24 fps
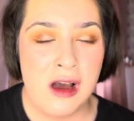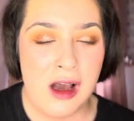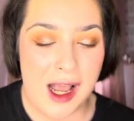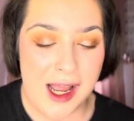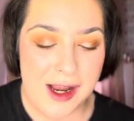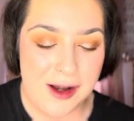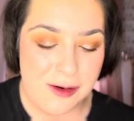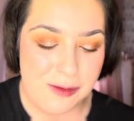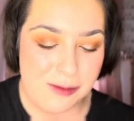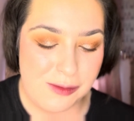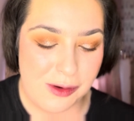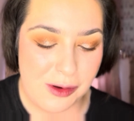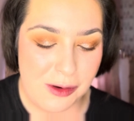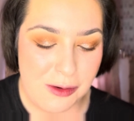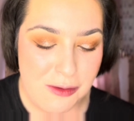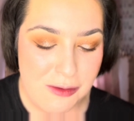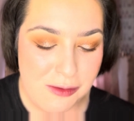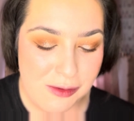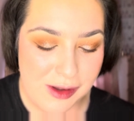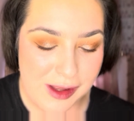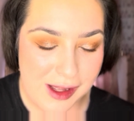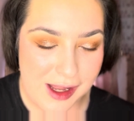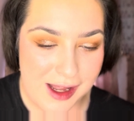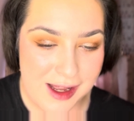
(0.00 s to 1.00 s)
I don't know,
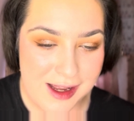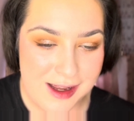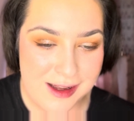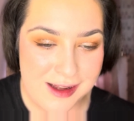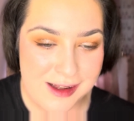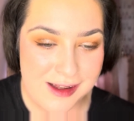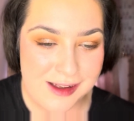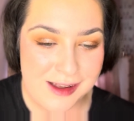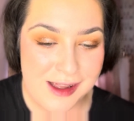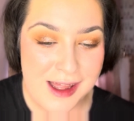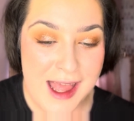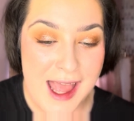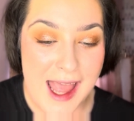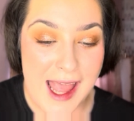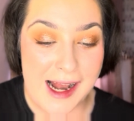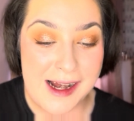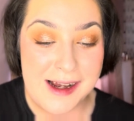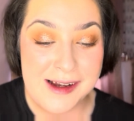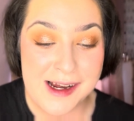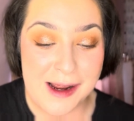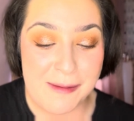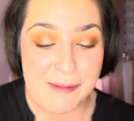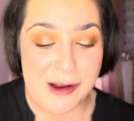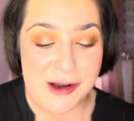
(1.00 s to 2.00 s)
like
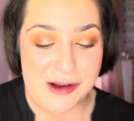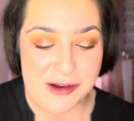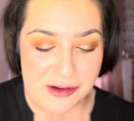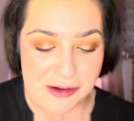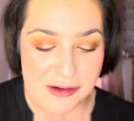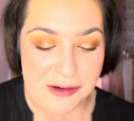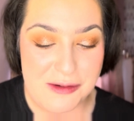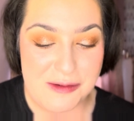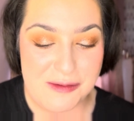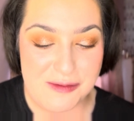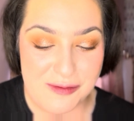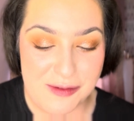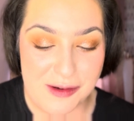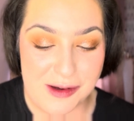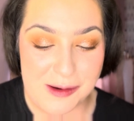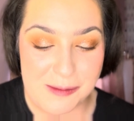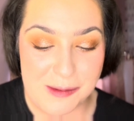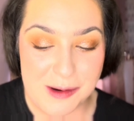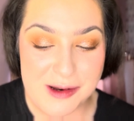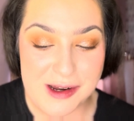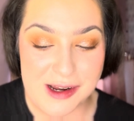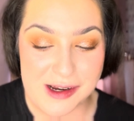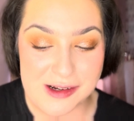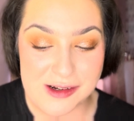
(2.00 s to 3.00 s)
anytime I do film
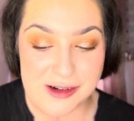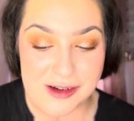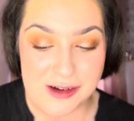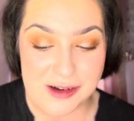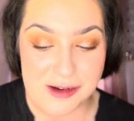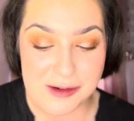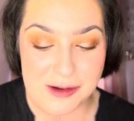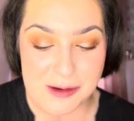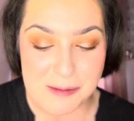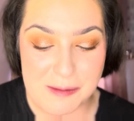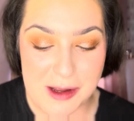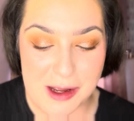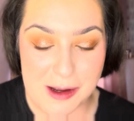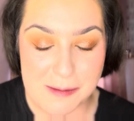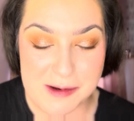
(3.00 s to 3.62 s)
a TikTok, makeup